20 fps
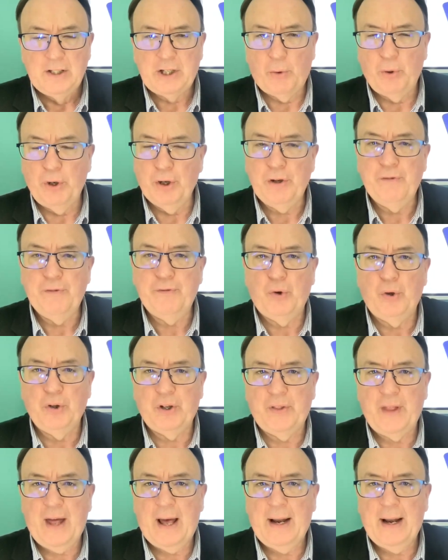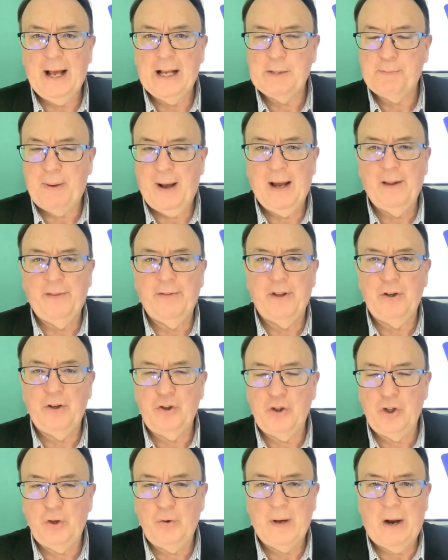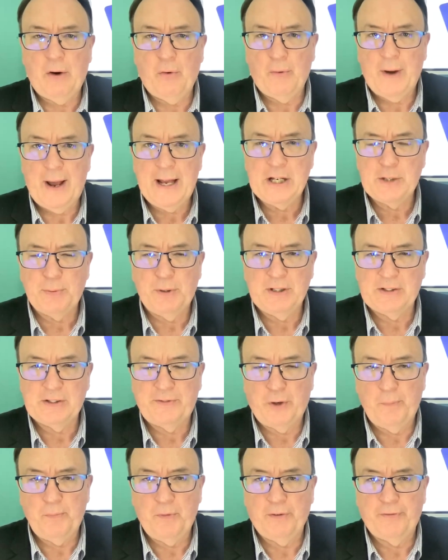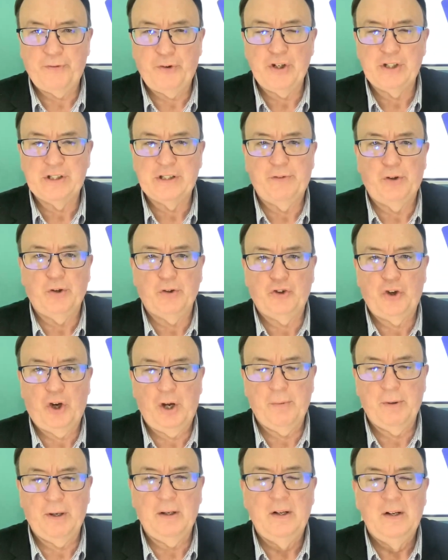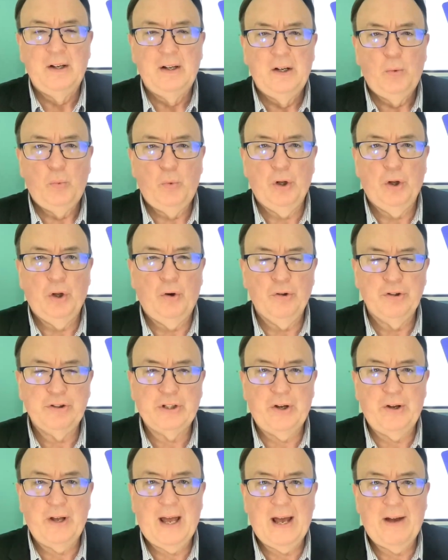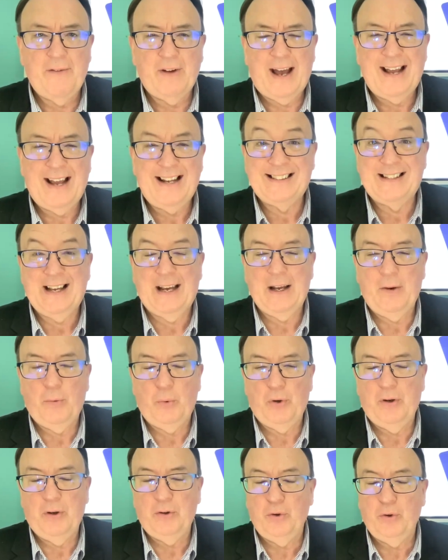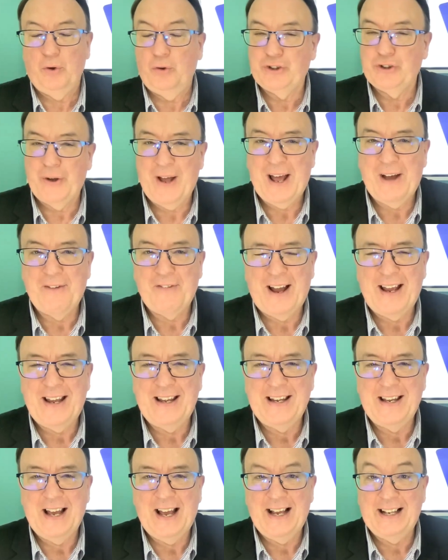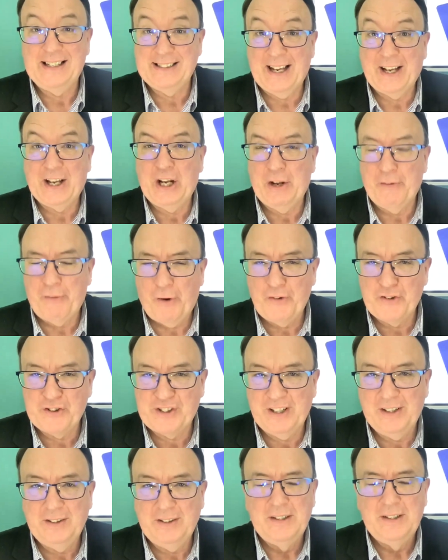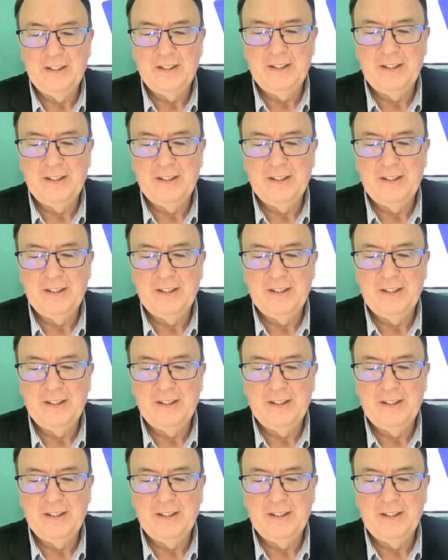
So we're looking forward to that. As part of the new arrangements from the 1st of October, we'll also have a executive officer,